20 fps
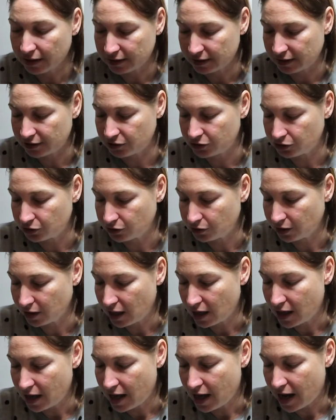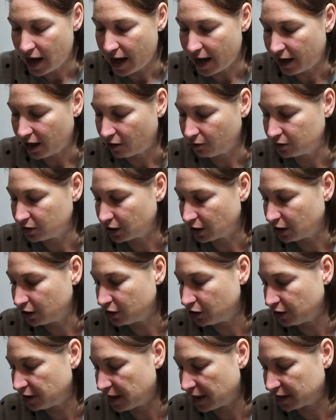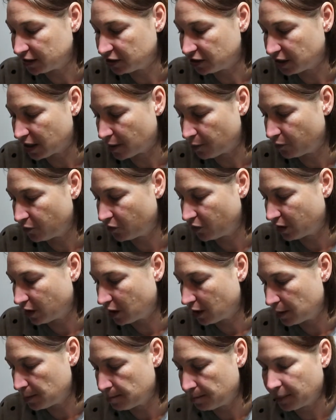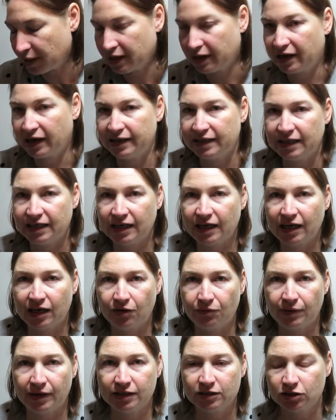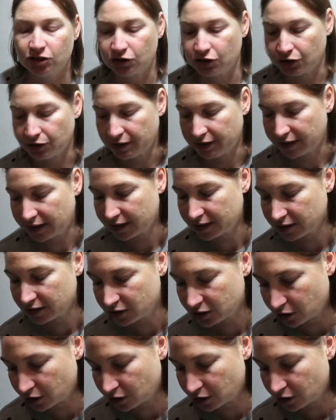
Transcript: did do, and I was going to do next chapter, but I didn't get around to doing that.